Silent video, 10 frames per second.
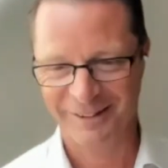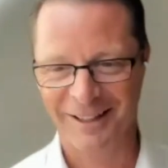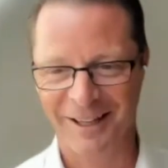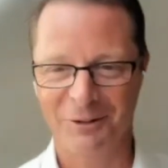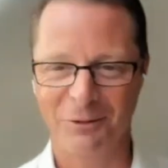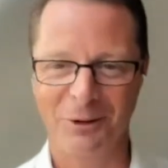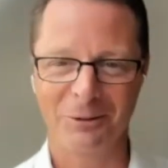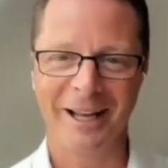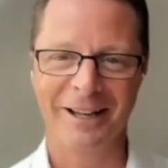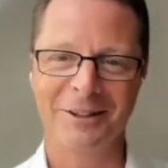Thanks for
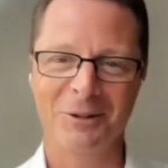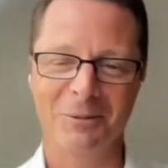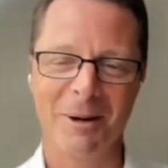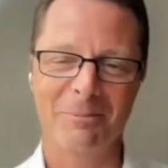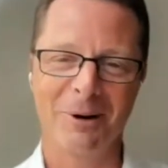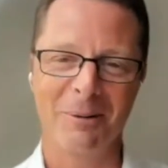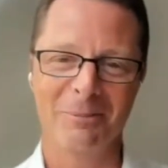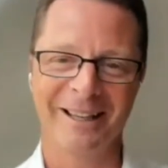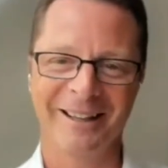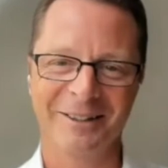reacting to my
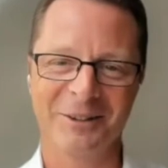prompt, I guess.